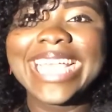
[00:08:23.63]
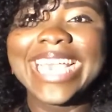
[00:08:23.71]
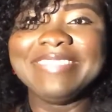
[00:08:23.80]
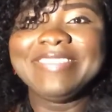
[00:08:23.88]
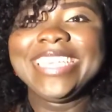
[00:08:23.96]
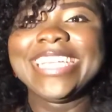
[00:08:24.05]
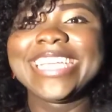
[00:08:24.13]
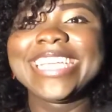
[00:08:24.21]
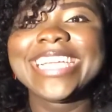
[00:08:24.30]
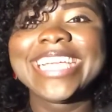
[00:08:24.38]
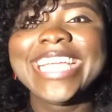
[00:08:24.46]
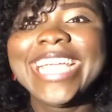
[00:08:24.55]
I'm here
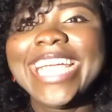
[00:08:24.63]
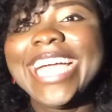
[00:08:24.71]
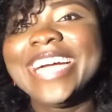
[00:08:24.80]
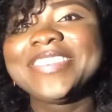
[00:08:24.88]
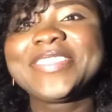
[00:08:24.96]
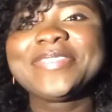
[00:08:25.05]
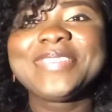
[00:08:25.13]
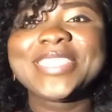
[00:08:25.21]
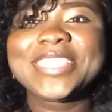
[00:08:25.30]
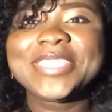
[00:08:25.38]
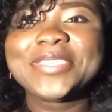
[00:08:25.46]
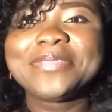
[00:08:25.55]
I still
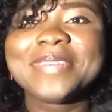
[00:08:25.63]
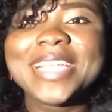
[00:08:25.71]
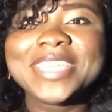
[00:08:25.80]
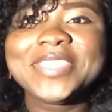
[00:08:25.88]
pursue my